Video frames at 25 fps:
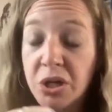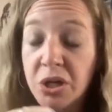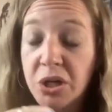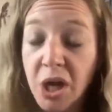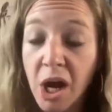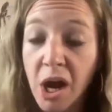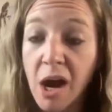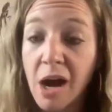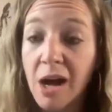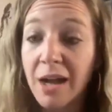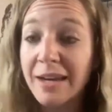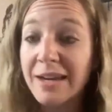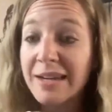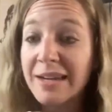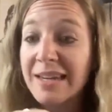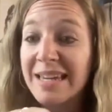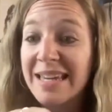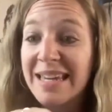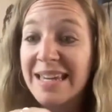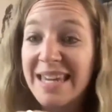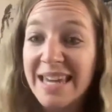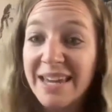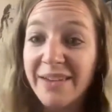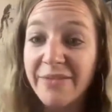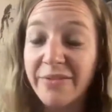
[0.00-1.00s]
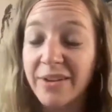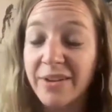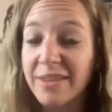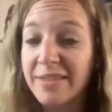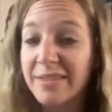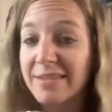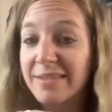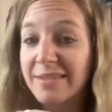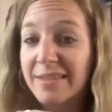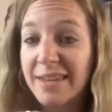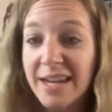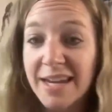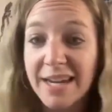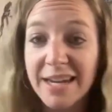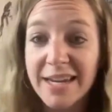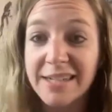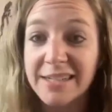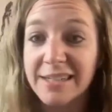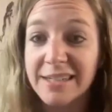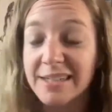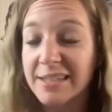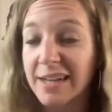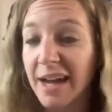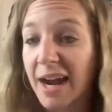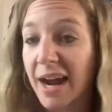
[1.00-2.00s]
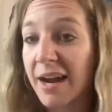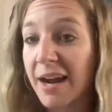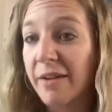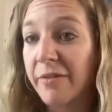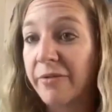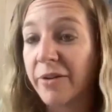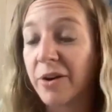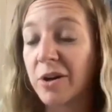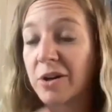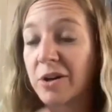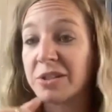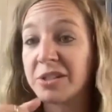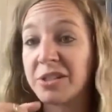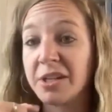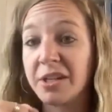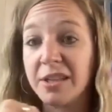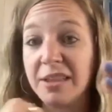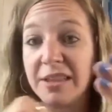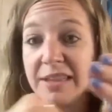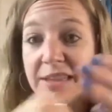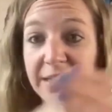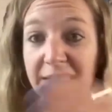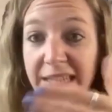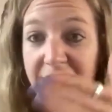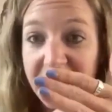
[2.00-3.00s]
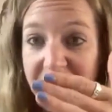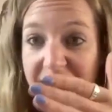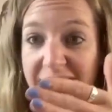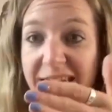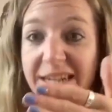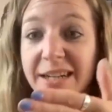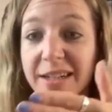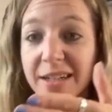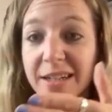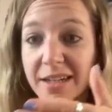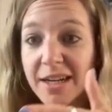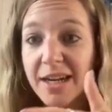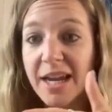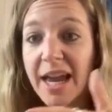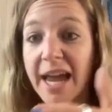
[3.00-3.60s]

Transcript: God given thing inside of her to lead